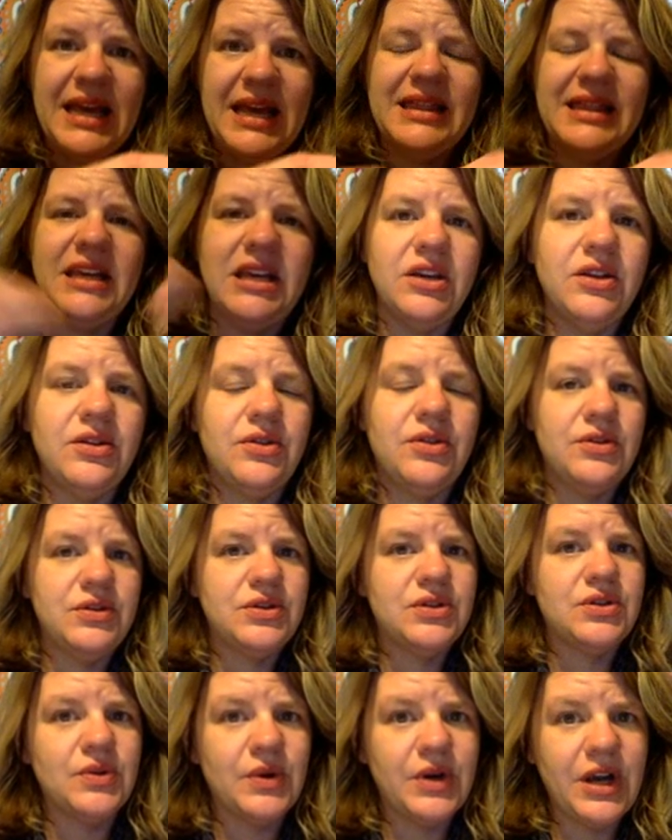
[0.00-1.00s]
thinking through the
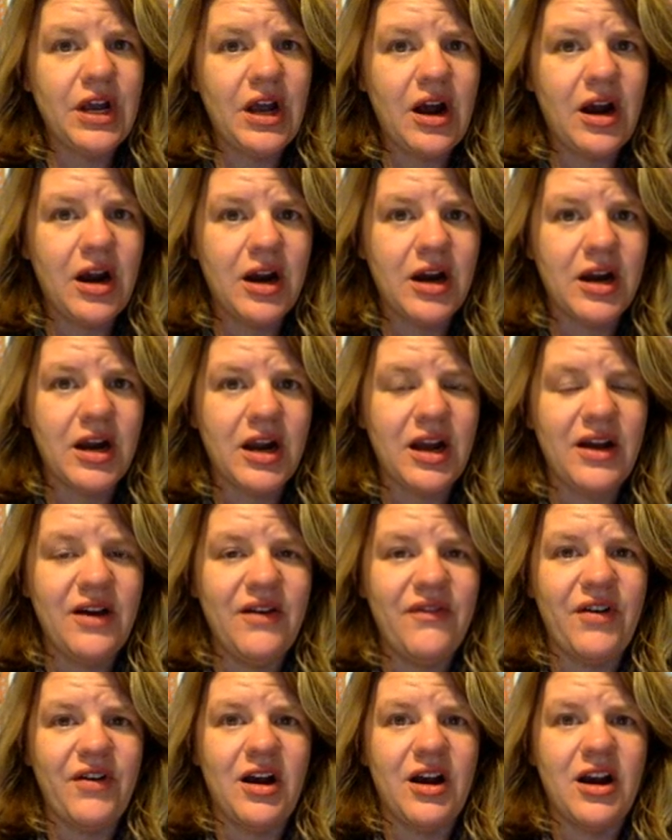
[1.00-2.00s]
story arc
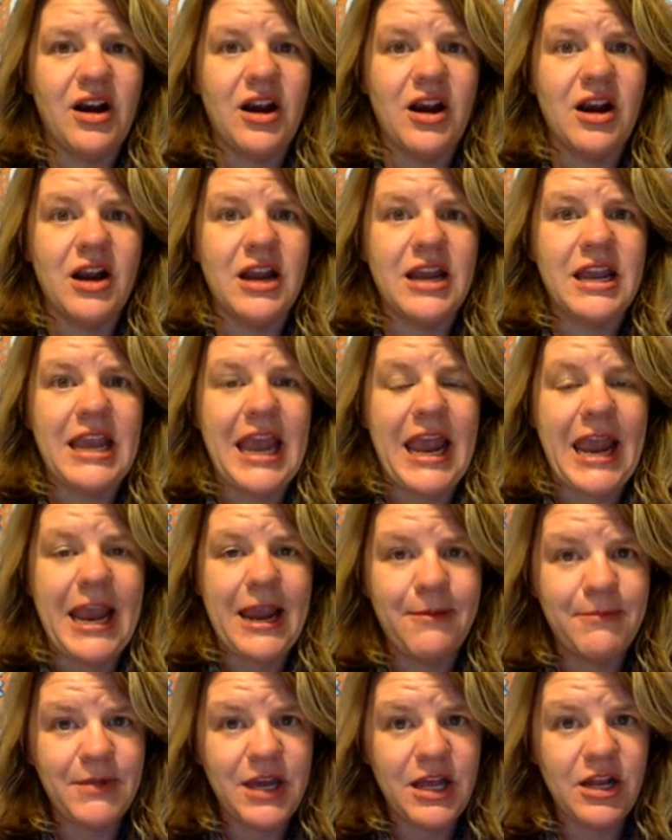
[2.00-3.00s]
of our
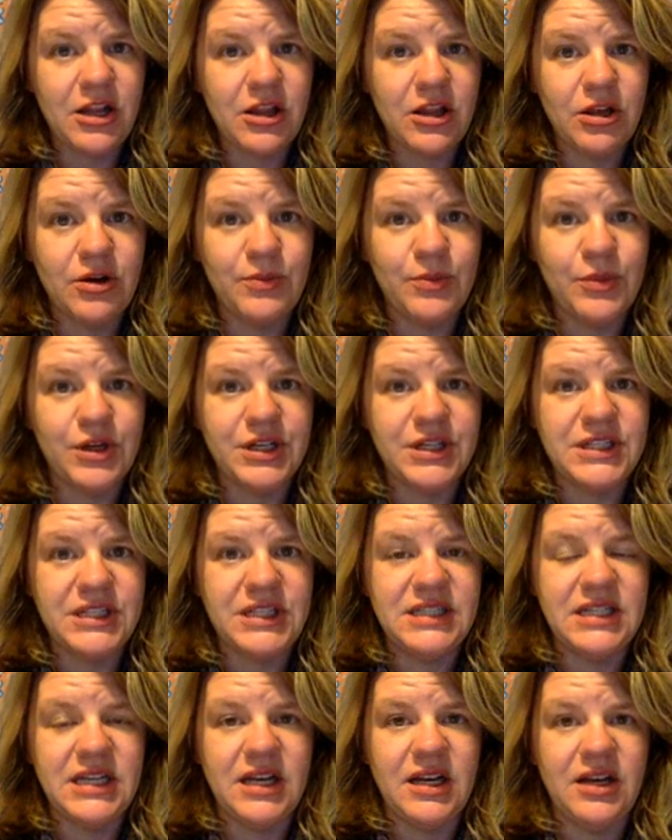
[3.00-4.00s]
game in a little more
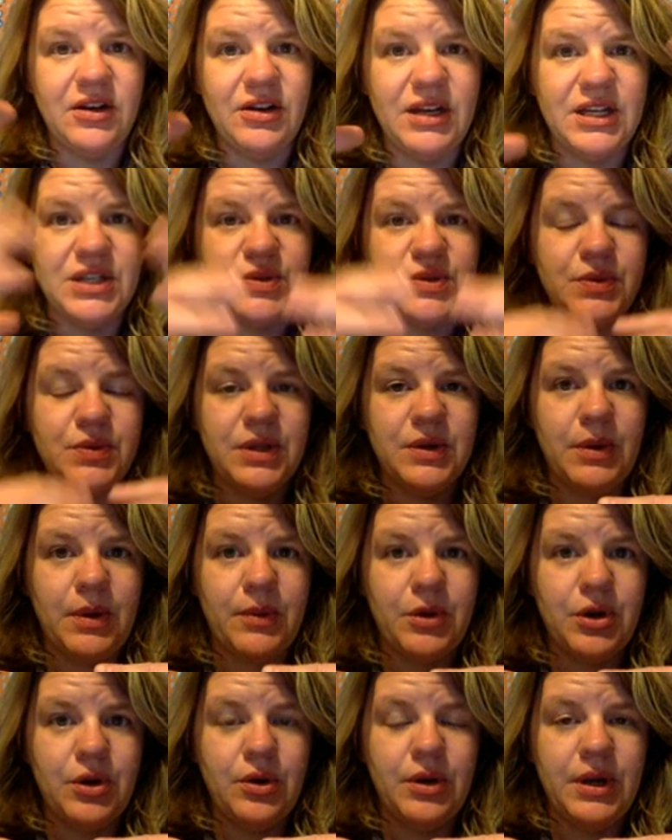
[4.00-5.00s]
detail is really where
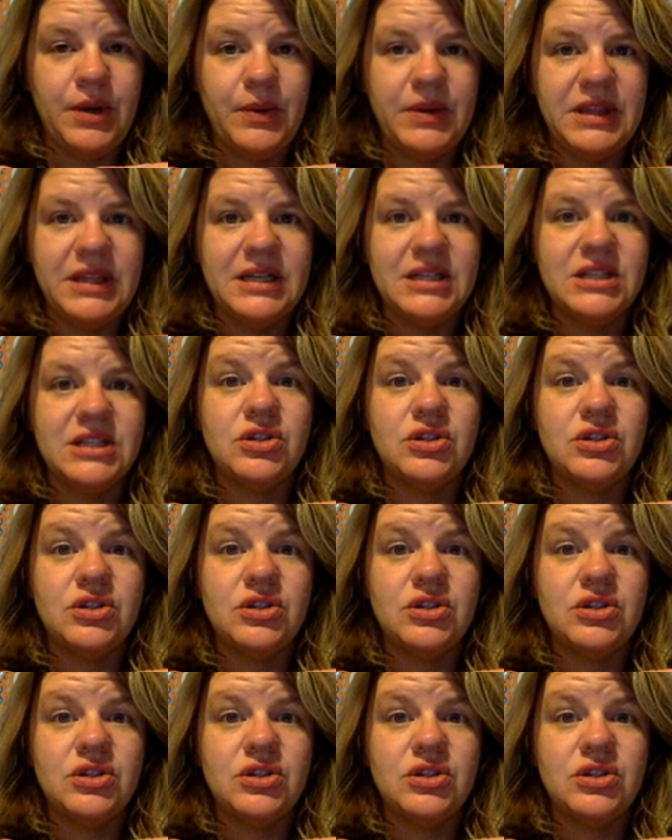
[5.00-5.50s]
we're going with this.